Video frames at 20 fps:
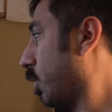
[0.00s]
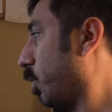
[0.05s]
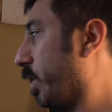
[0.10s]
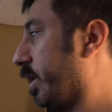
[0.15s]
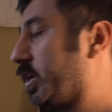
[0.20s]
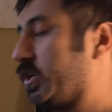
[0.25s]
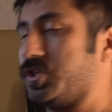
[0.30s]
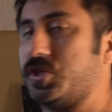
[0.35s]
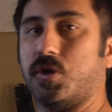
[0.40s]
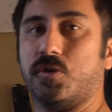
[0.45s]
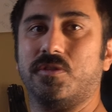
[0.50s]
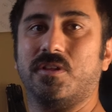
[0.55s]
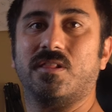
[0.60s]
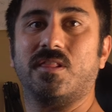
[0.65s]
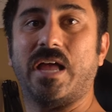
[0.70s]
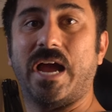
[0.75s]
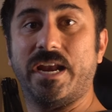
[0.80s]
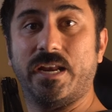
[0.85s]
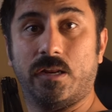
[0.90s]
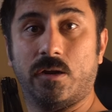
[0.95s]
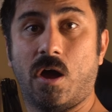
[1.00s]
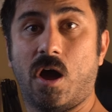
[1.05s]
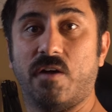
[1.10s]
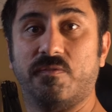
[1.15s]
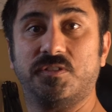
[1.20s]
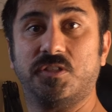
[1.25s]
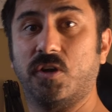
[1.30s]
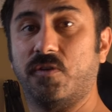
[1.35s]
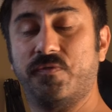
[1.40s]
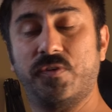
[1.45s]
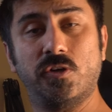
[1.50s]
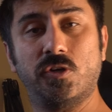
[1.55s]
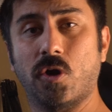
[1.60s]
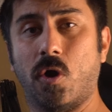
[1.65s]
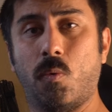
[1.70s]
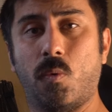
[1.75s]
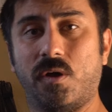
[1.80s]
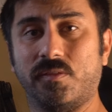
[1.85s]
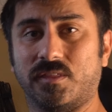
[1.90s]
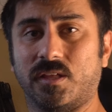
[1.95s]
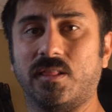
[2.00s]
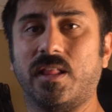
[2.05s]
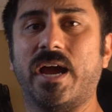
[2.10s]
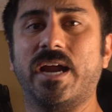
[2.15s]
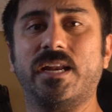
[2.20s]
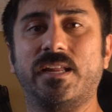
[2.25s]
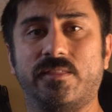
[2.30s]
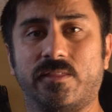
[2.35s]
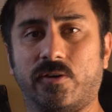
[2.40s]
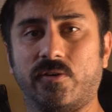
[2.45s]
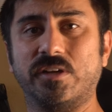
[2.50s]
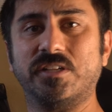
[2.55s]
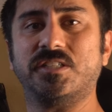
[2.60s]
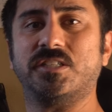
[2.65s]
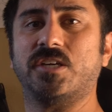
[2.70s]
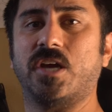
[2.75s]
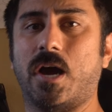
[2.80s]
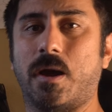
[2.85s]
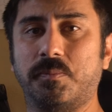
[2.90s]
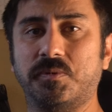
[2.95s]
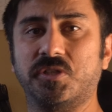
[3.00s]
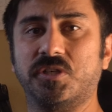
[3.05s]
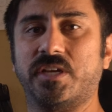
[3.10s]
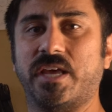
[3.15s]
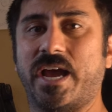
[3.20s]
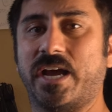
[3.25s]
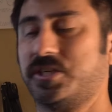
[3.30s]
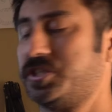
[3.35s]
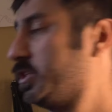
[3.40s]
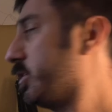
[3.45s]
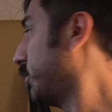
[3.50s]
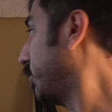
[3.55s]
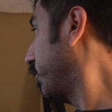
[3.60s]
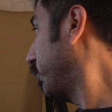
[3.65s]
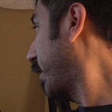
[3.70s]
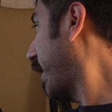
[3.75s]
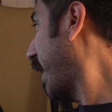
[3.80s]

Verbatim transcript: we can turn the lighting off. So if you don't want the lighting, there is the option to actually do